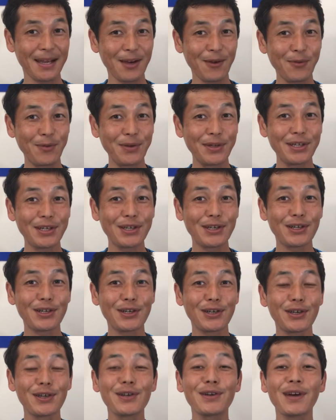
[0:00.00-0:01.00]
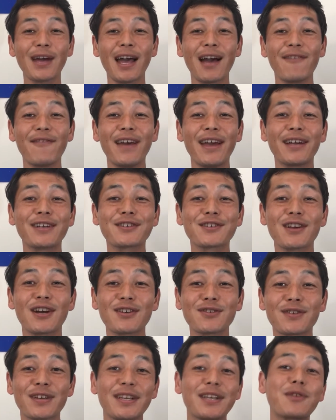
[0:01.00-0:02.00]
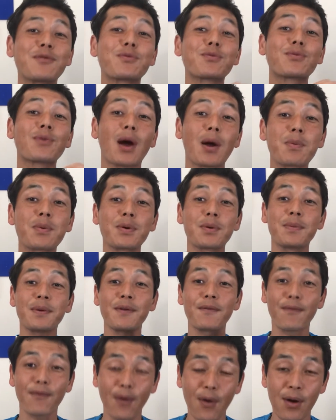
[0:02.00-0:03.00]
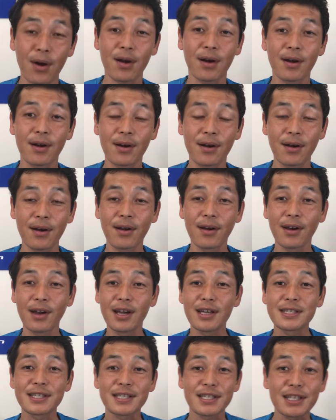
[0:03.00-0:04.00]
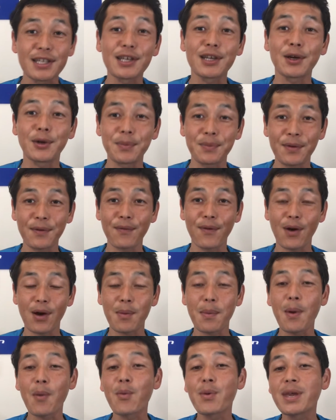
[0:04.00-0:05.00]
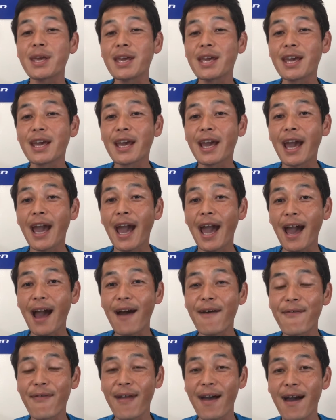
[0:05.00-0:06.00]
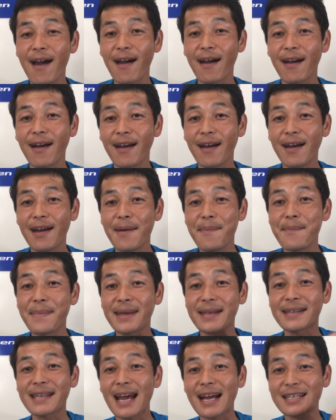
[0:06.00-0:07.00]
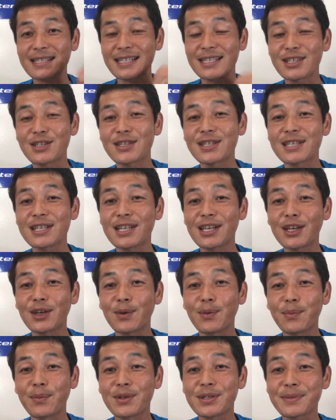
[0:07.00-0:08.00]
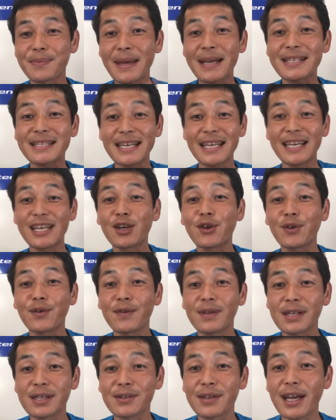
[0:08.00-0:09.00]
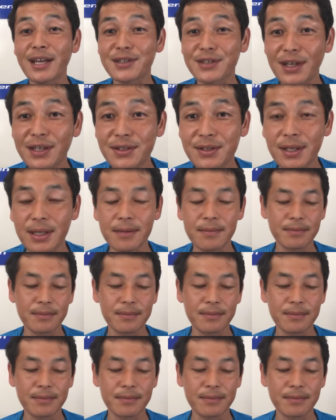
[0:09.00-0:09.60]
we couldn't have exchange in rubber before, silicon before, but we have that matrix into silicon, which makes it equivalent to exchange.